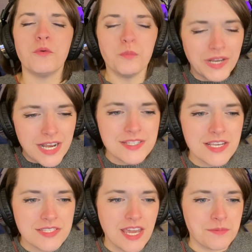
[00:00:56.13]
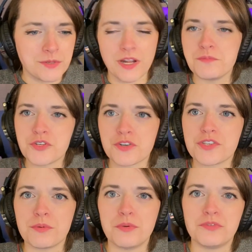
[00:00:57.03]
when I say Scabard, I'm sure
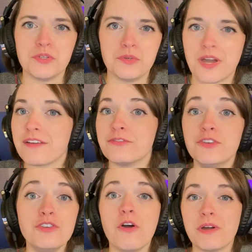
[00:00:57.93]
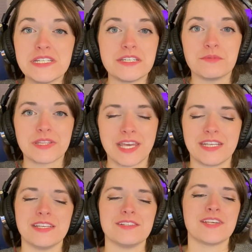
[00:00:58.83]
some of you have no idea what that
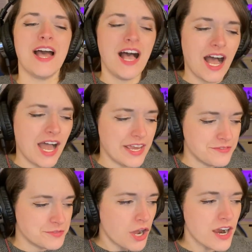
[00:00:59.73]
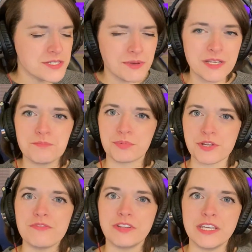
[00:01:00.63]
is. I've talked about it
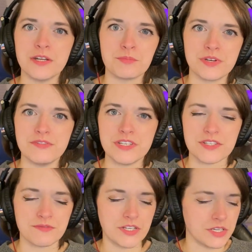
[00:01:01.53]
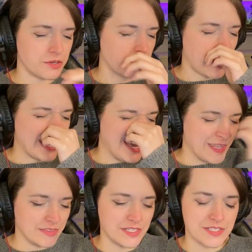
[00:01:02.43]
briefly in a previous video. I
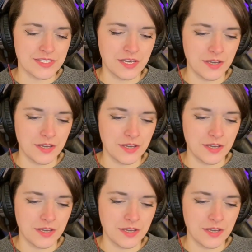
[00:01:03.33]
had this,